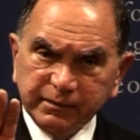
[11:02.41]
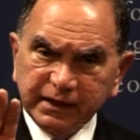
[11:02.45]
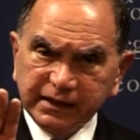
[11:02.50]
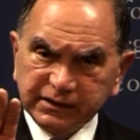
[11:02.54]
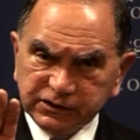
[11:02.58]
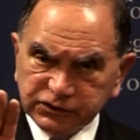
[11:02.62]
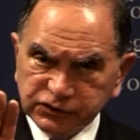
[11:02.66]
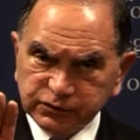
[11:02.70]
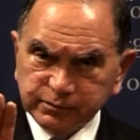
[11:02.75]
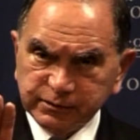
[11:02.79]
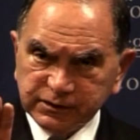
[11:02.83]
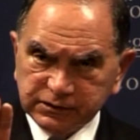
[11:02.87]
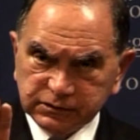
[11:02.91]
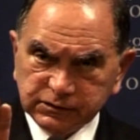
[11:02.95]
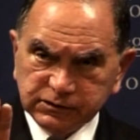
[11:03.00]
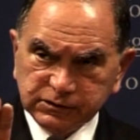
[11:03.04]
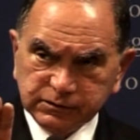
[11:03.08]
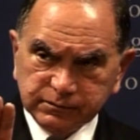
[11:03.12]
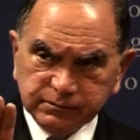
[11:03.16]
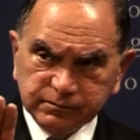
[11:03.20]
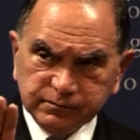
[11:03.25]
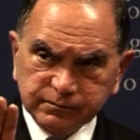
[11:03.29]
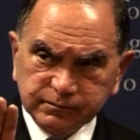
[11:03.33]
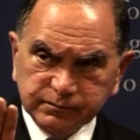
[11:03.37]

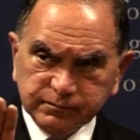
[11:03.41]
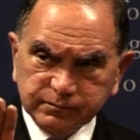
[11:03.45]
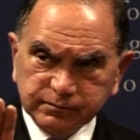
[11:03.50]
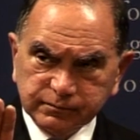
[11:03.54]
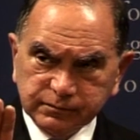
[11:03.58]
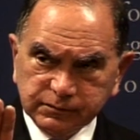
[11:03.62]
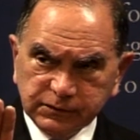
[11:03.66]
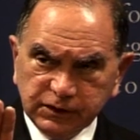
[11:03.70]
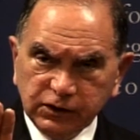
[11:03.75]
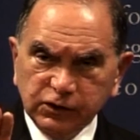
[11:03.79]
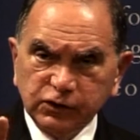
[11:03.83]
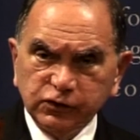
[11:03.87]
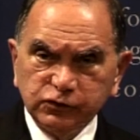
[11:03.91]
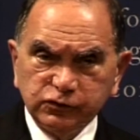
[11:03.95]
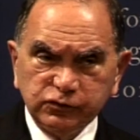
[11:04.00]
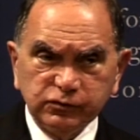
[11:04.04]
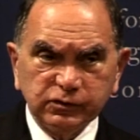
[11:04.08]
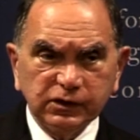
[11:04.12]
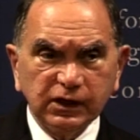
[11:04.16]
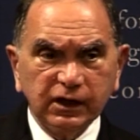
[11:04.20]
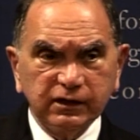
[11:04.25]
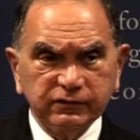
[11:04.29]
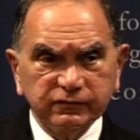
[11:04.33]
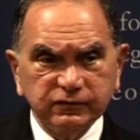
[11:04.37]
management to
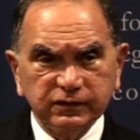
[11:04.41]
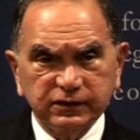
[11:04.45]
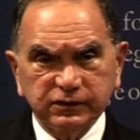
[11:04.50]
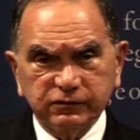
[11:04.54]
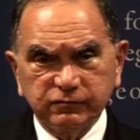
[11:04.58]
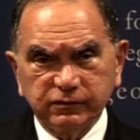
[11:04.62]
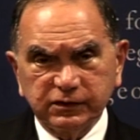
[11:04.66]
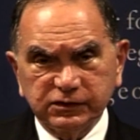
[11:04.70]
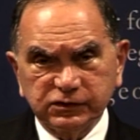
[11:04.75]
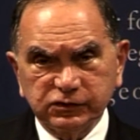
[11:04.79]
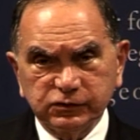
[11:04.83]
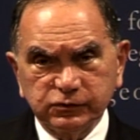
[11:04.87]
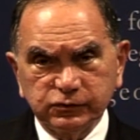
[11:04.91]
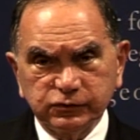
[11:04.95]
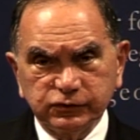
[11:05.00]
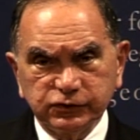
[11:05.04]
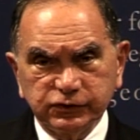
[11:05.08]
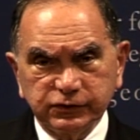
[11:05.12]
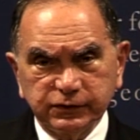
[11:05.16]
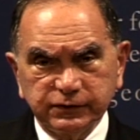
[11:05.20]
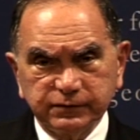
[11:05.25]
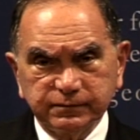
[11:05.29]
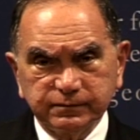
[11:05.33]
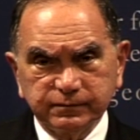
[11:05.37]
conflict
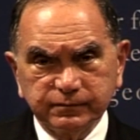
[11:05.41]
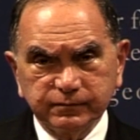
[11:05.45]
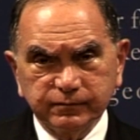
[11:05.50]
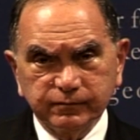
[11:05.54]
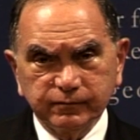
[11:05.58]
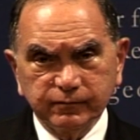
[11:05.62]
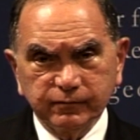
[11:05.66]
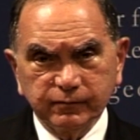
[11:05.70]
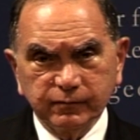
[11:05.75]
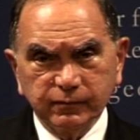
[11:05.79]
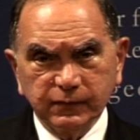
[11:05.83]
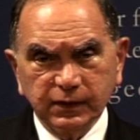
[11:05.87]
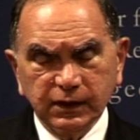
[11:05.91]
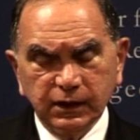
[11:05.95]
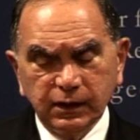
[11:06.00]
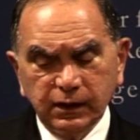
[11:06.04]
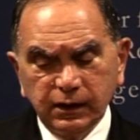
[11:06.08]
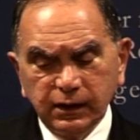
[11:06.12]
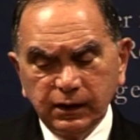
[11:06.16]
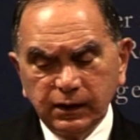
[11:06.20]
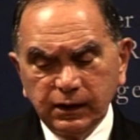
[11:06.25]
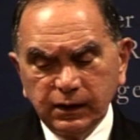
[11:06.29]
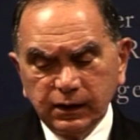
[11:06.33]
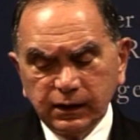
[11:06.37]
resolution.
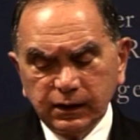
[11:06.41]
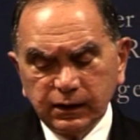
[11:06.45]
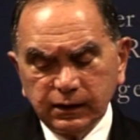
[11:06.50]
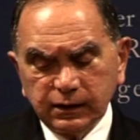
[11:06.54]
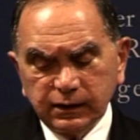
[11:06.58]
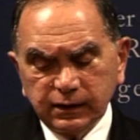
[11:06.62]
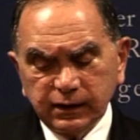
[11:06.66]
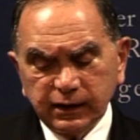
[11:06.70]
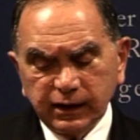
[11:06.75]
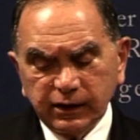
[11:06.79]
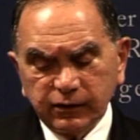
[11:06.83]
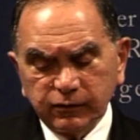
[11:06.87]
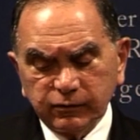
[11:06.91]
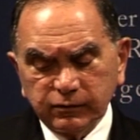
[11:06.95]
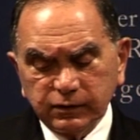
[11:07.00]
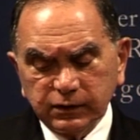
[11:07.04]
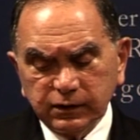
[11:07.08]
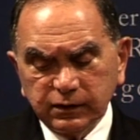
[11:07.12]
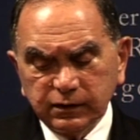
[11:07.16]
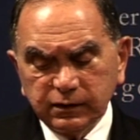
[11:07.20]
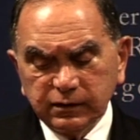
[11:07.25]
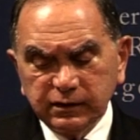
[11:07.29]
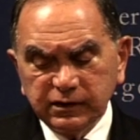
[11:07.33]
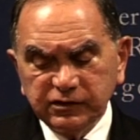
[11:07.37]
Now,
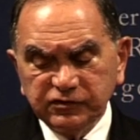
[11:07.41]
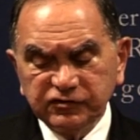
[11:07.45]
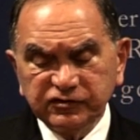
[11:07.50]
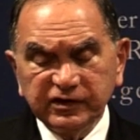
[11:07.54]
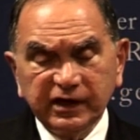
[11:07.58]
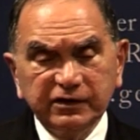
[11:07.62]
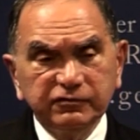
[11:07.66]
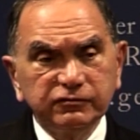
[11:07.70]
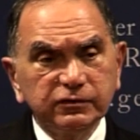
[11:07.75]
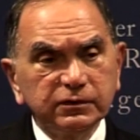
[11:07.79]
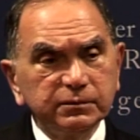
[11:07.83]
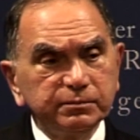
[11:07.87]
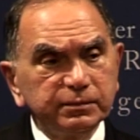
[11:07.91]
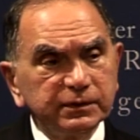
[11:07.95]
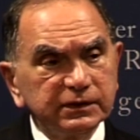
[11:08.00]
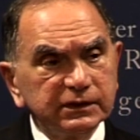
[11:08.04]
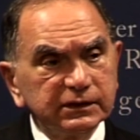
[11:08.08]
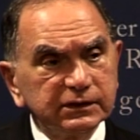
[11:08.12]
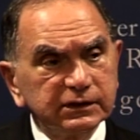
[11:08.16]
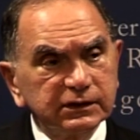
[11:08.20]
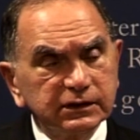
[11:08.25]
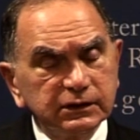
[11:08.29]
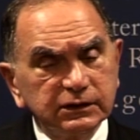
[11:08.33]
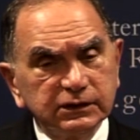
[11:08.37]
the central
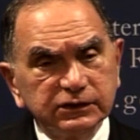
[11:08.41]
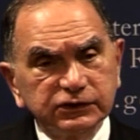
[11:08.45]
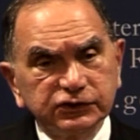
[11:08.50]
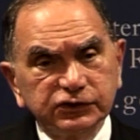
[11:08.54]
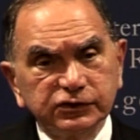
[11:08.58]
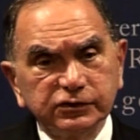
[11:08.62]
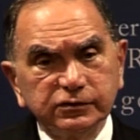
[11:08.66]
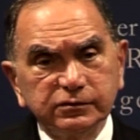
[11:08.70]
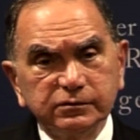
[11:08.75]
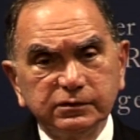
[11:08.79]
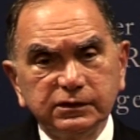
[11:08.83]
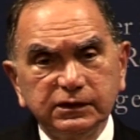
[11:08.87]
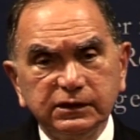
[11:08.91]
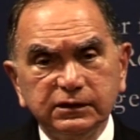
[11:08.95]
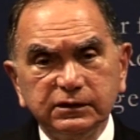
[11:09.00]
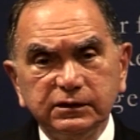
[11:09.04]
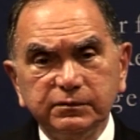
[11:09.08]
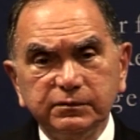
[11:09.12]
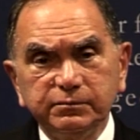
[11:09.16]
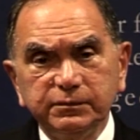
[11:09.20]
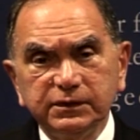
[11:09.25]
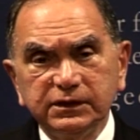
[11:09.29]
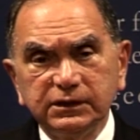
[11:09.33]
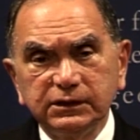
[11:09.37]
political issue in
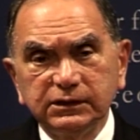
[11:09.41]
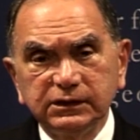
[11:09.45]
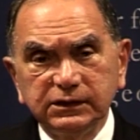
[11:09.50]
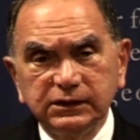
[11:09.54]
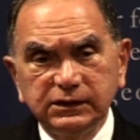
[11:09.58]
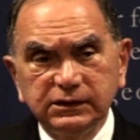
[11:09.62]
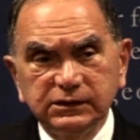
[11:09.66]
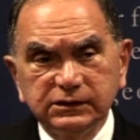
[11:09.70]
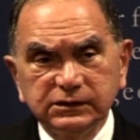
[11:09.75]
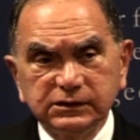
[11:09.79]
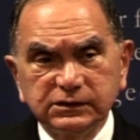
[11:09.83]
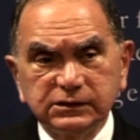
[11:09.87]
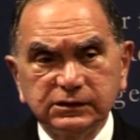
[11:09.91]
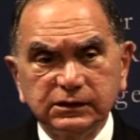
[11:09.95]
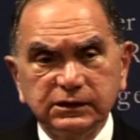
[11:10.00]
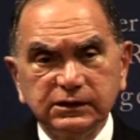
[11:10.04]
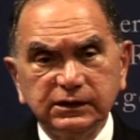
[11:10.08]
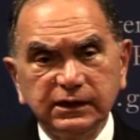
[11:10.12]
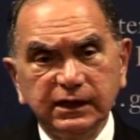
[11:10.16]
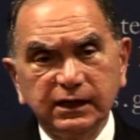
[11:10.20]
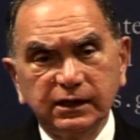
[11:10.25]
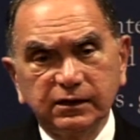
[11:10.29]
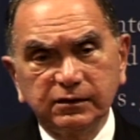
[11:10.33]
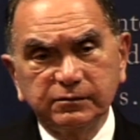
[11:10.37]
the Middle East and
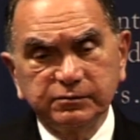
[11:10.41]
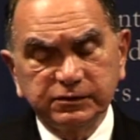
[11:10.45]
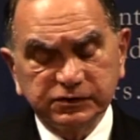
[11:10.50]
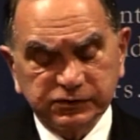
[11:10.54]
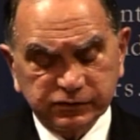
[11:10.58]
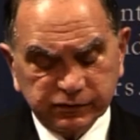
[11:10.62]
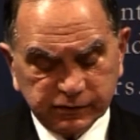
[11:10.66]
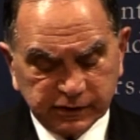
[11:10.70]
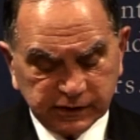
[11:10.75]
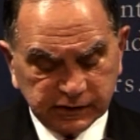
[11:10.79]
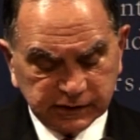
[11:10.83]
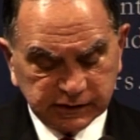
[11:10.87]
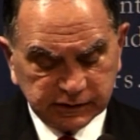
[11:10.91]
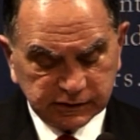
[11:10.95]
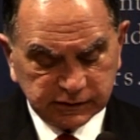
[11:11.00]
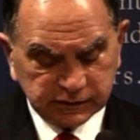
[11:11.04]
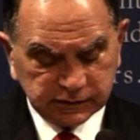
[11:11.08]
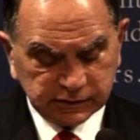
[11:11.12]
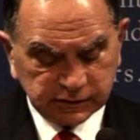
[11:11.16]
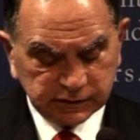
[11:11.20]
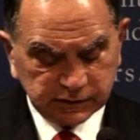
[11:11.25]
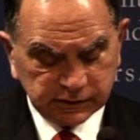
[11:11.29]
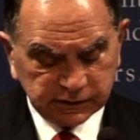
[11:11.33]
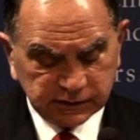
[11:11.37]
the Arab-Israeli
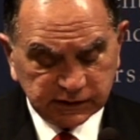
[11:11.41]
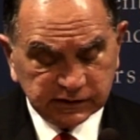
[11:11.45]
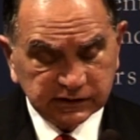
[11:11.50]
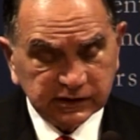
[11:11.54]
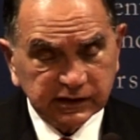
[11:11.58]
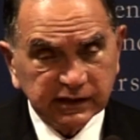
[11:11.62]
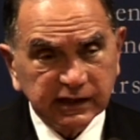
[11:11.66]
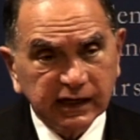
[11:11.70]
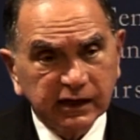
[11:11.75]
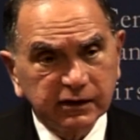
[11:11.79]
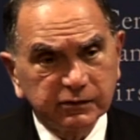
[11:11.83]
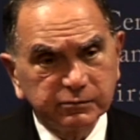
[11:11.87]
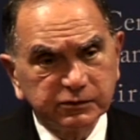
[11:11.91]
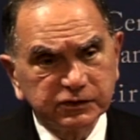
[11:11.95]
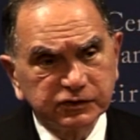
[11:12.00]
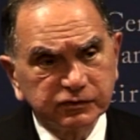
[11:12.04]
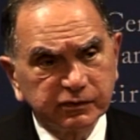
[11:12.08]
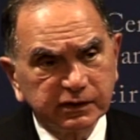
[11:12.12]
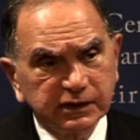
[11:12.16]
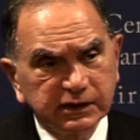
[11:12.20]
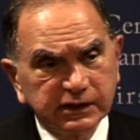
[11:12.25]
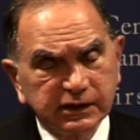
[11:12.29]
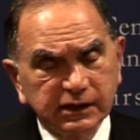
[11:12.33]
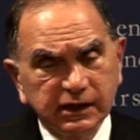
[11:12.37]
is the
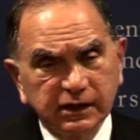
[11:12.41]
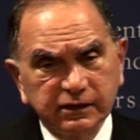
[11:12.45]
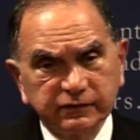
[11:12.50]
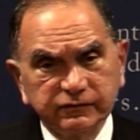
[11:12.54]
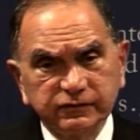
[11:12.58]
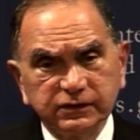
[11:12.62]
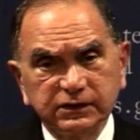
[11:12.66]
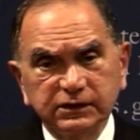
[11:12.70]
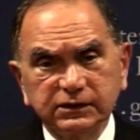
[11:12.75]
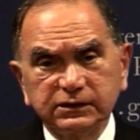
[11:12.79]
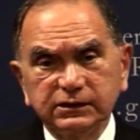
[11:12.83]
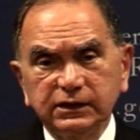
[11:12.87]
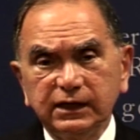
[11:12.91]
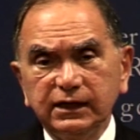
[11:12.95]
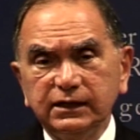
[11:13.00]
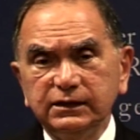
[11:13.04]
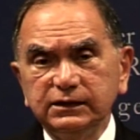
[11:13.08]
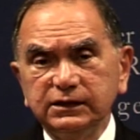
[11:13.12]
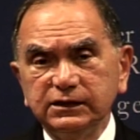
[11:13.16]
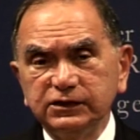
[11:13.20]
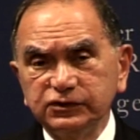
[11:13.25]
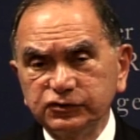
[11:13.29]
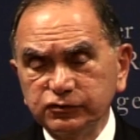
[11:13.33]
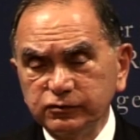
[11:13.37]
Arab-Israeli conflict and
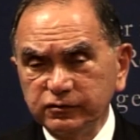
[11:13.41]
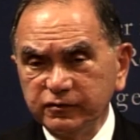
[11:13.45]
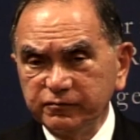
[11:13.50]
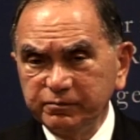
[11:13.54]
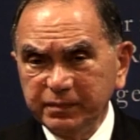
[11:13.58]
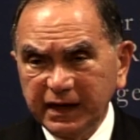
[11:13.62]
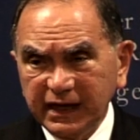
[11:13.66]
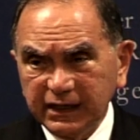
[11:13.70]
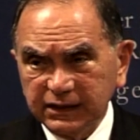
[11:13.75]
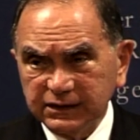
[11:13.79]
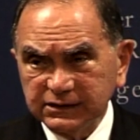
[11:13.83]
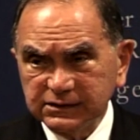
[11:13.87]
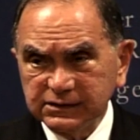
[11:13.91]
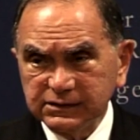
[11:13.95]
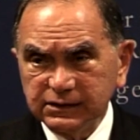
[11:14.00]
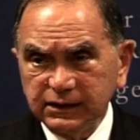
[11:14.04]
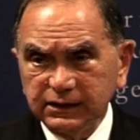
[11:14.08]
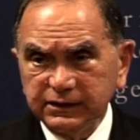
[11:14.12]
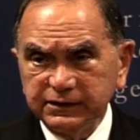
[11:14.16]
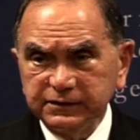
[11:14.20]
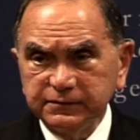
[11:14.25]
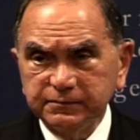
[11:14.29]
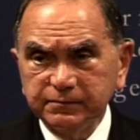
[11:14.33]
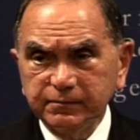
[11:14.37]
the issue of
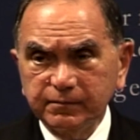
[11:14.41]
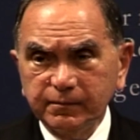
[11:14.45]
Palestine.